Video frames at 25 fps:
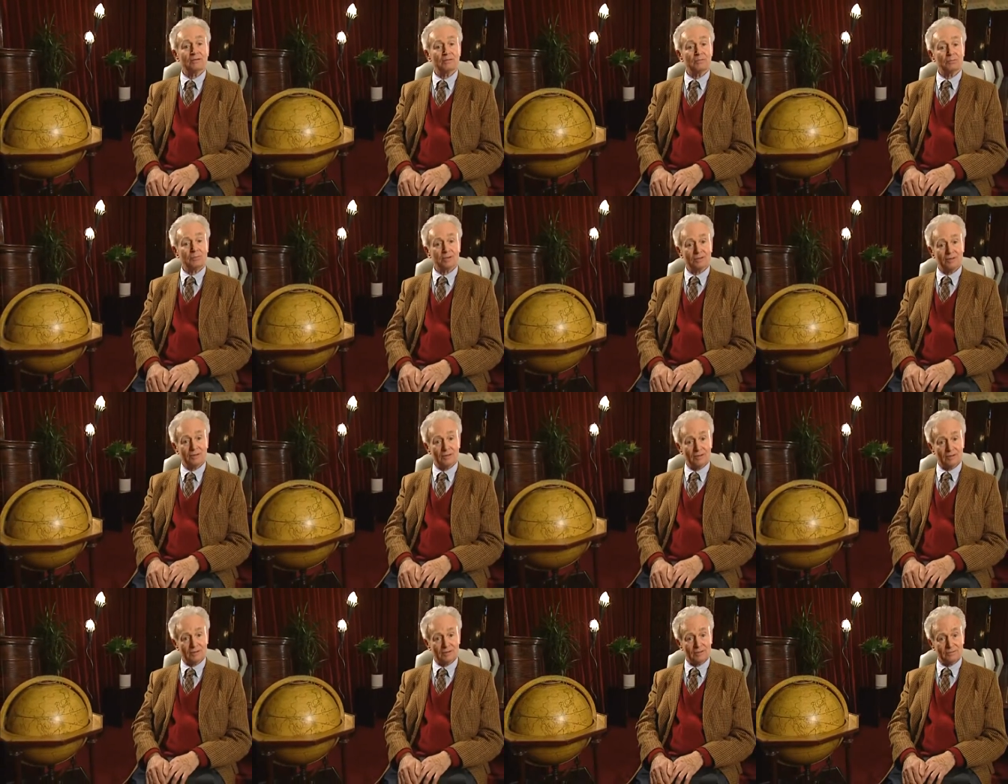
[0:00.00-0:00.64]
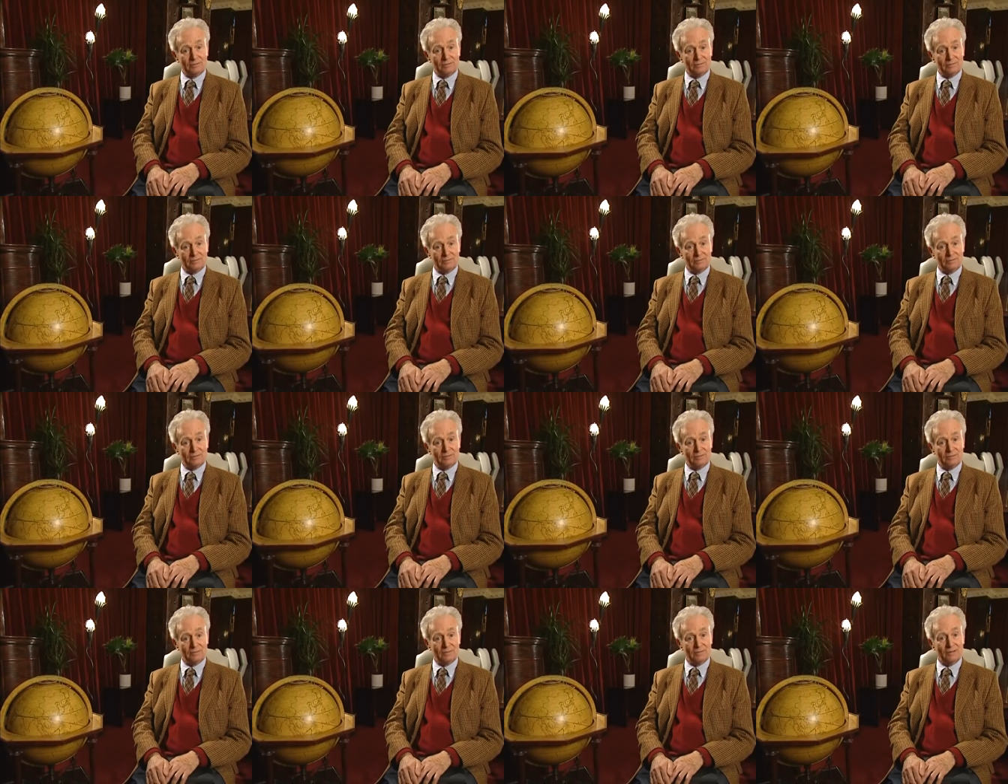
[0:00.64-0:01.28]
But that
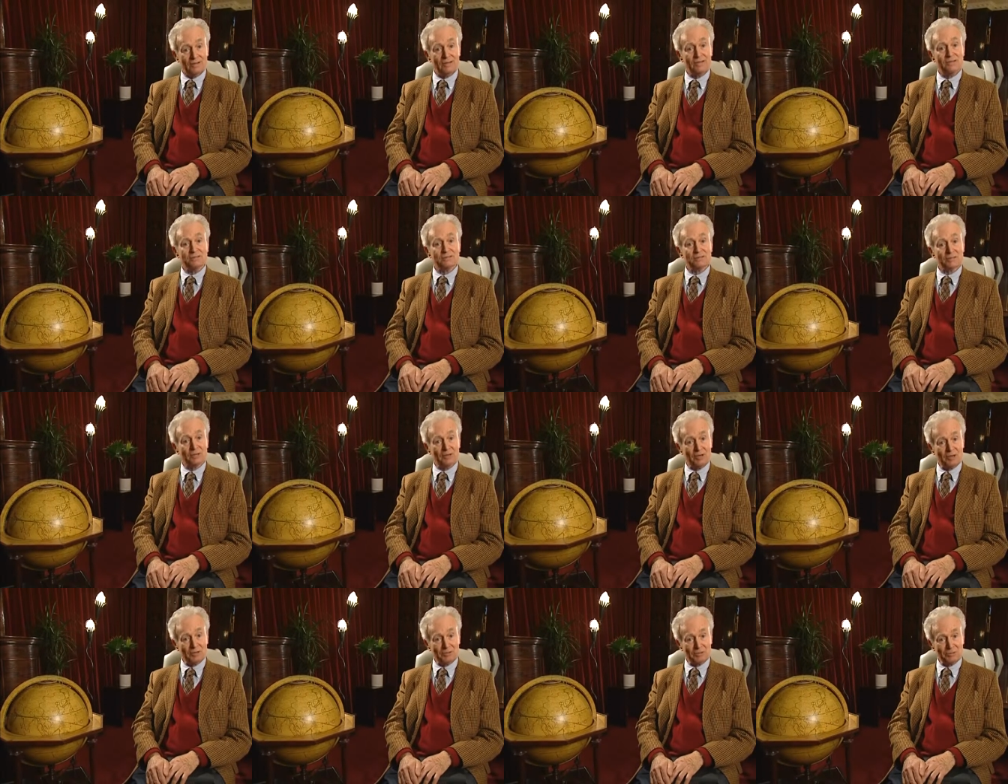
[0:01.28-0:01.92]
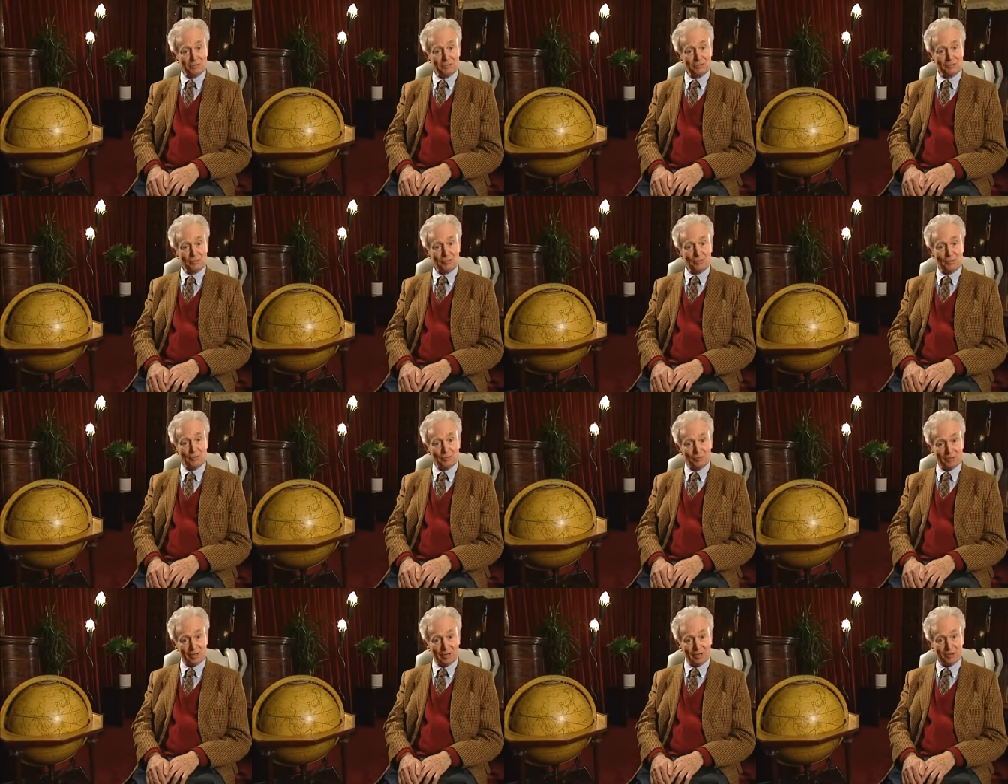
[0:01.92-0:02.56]
is another
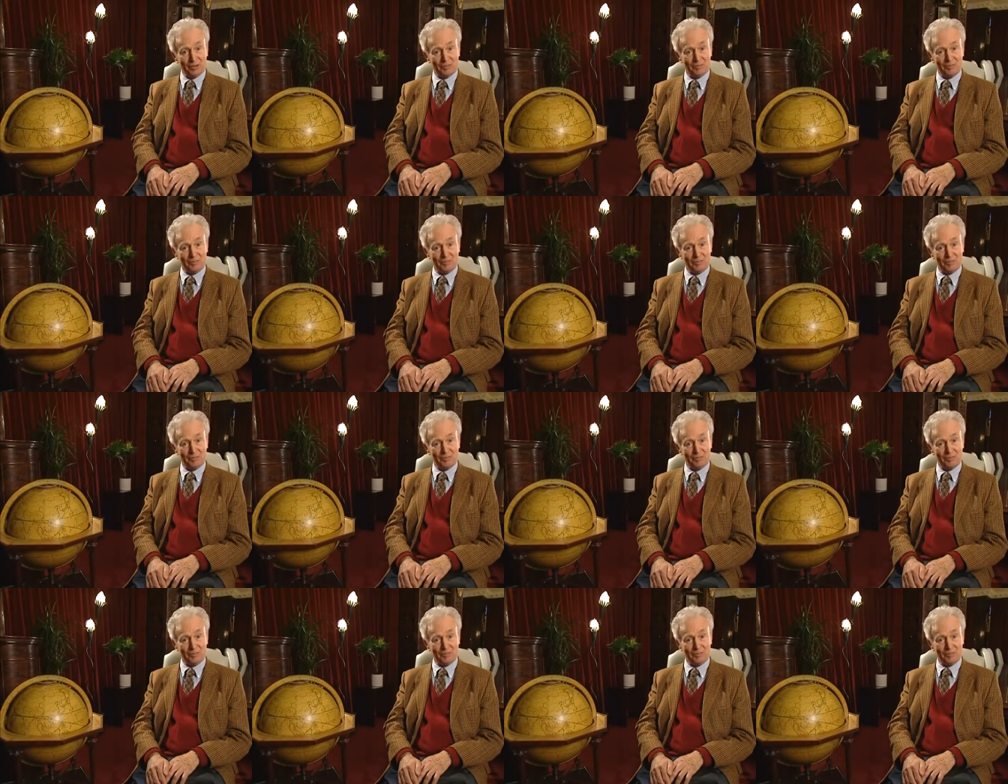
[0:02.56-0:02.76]
story.